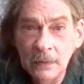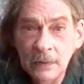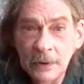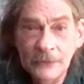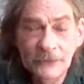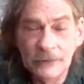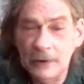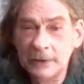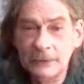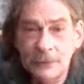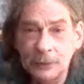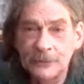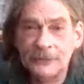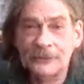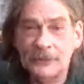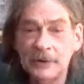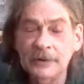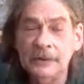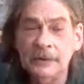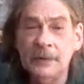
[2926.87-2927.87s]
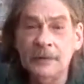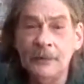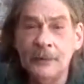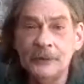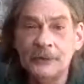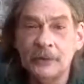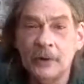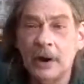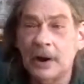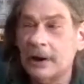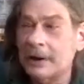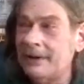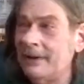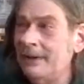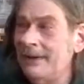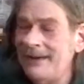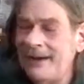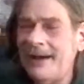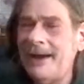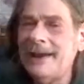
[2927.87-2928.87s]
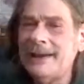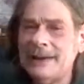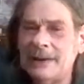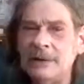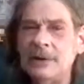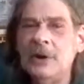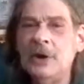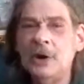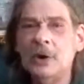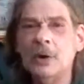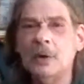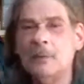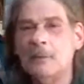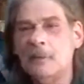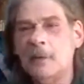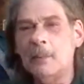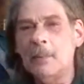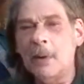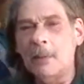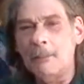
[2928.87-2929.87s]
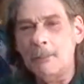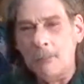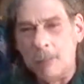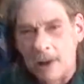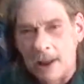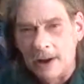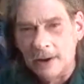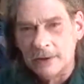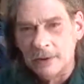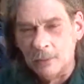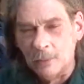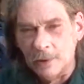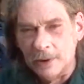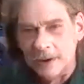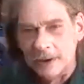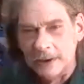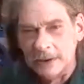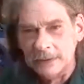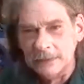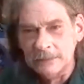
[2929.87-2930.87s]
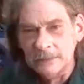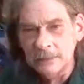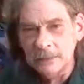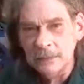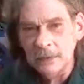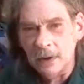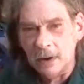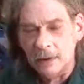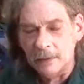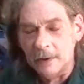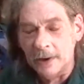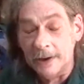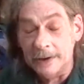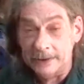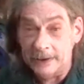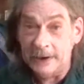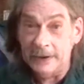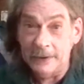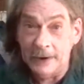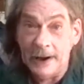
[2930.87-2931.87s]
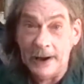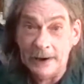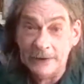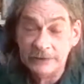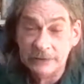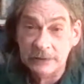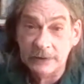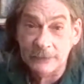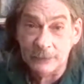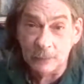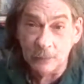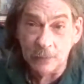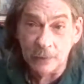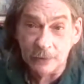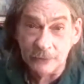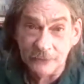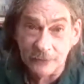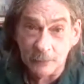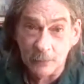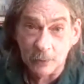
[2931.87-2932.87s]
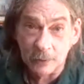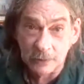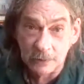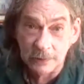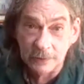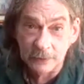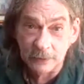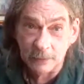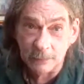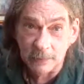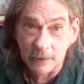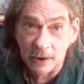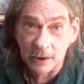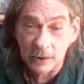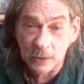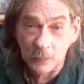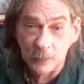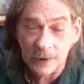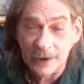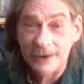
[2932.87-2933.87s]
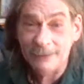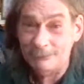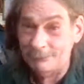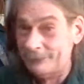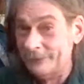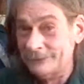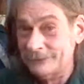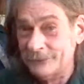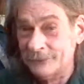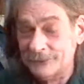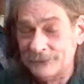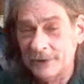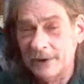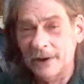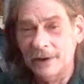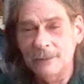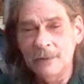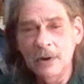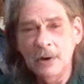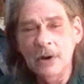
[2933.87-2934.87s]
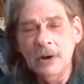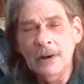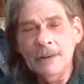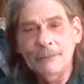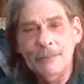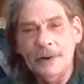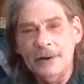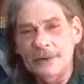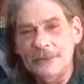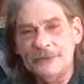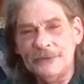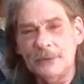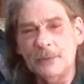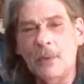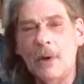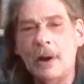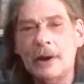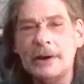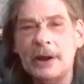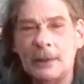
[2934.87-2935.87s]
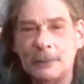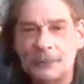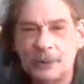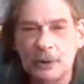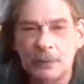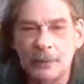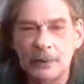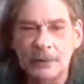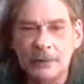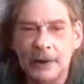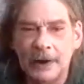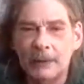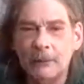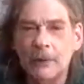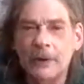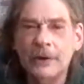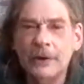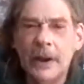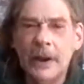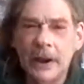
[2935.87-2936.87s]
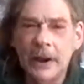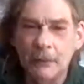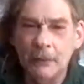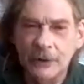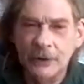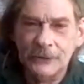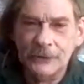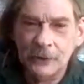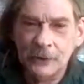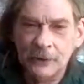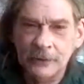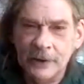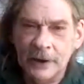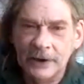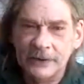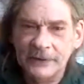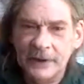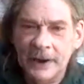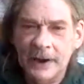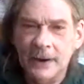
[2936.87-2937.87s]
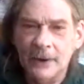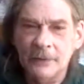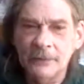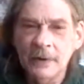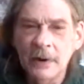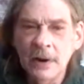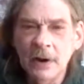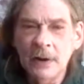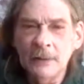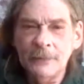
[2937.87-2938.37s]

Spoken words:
It's like they're sitting in the truck. I can hear them from a block away. All right. And actually, the words are more clear a block away. Just saying. But as you walk up to them and they're like, well, yeah, will you turn that down?